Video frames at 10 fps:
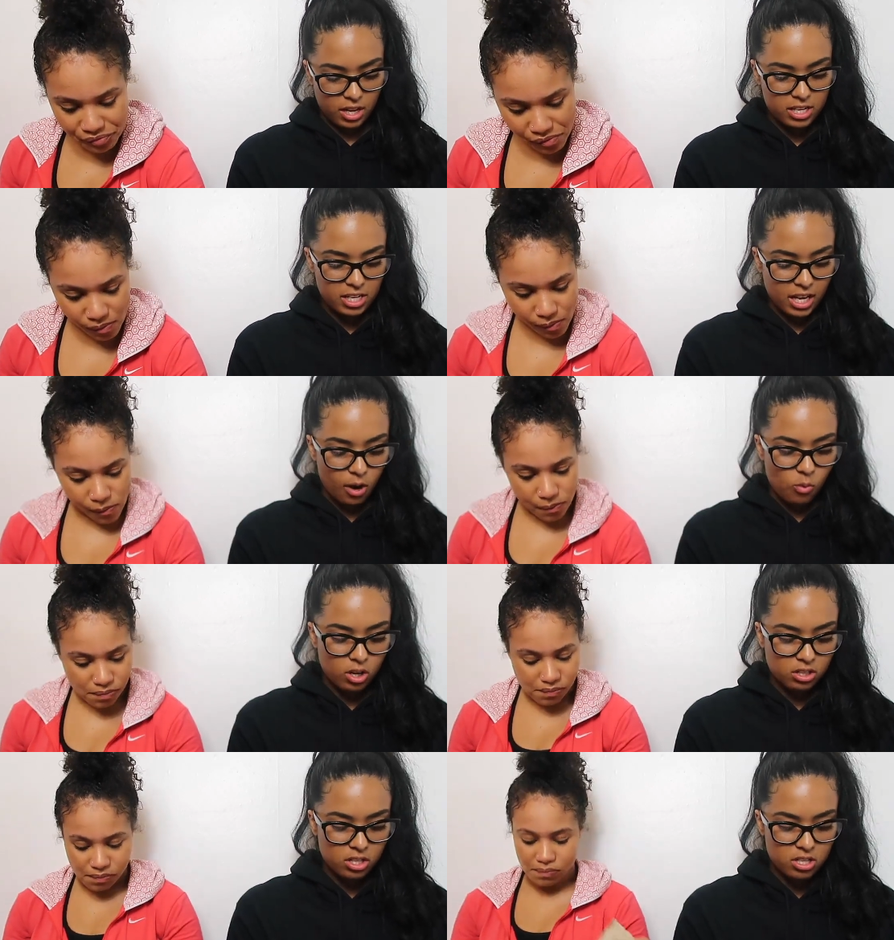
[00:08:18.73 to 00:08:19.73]
Speaker 1: It's like I
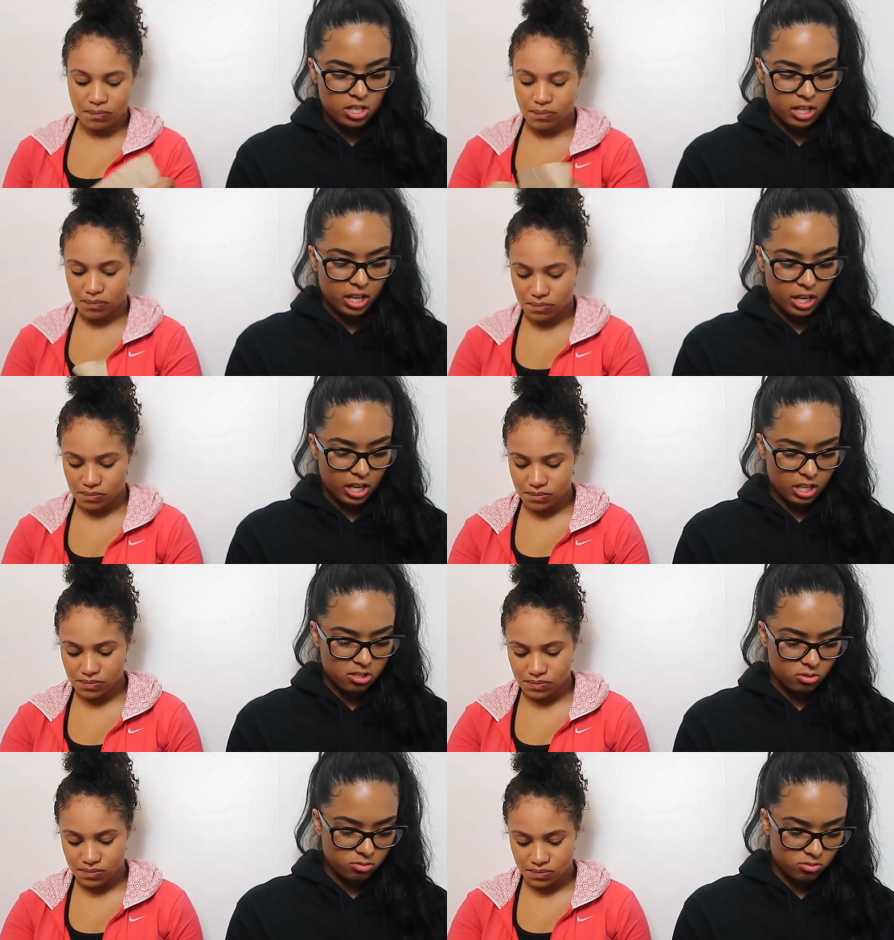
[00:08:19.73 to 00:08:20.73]
want this and then I
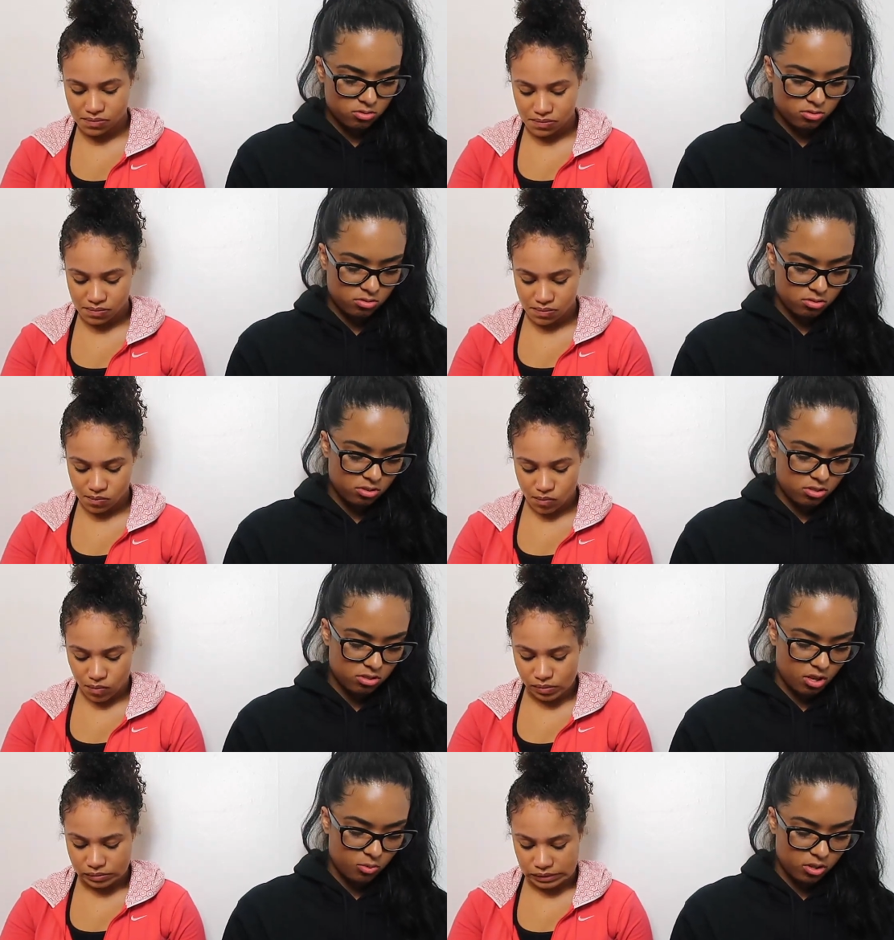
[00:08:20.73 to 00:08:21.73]
don't.
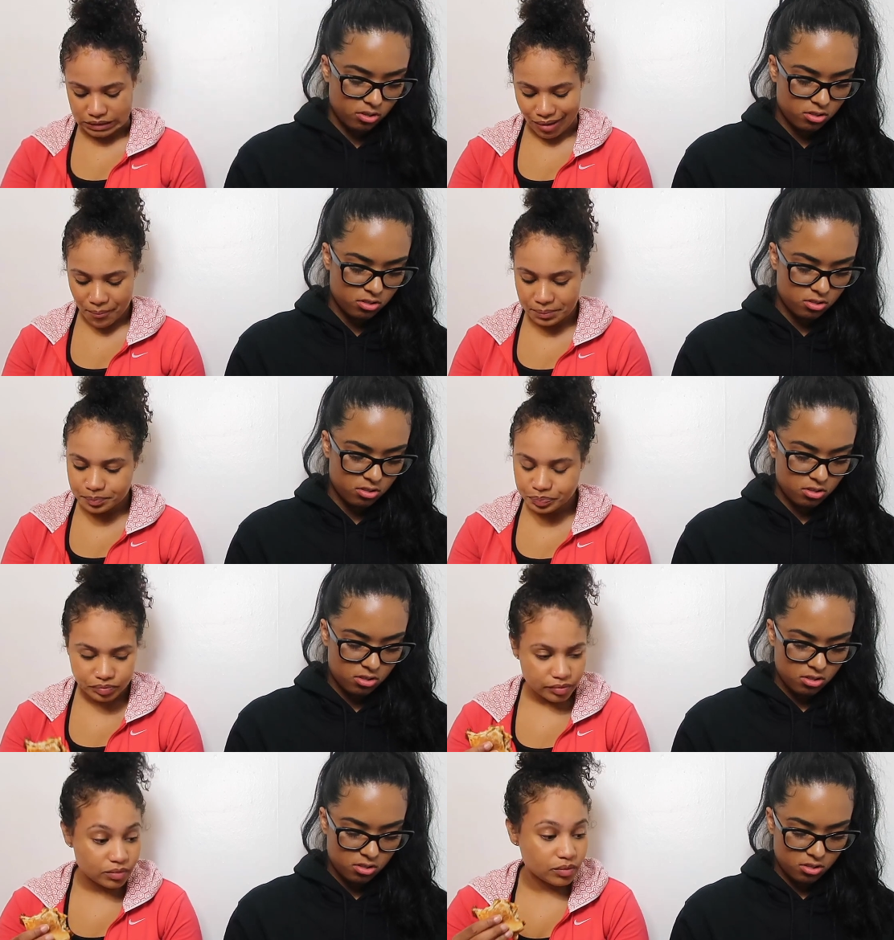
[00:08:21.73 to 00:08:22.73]
Is that weird?
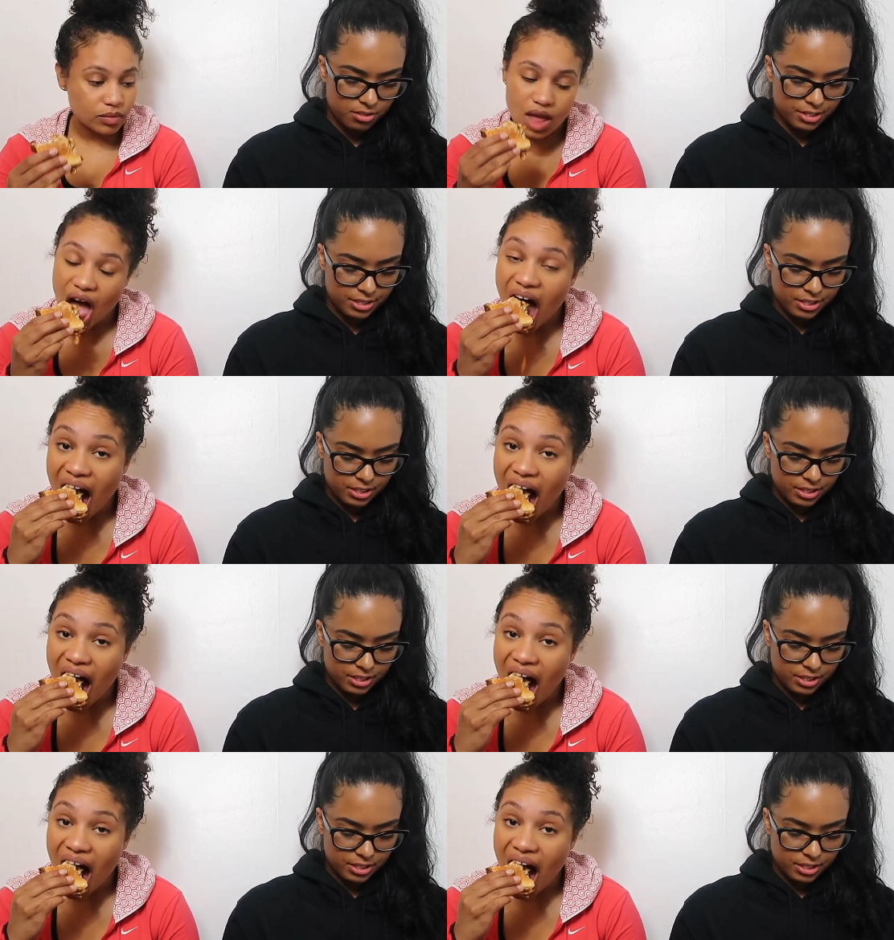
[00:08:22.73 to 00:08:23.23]
Mm-hmm.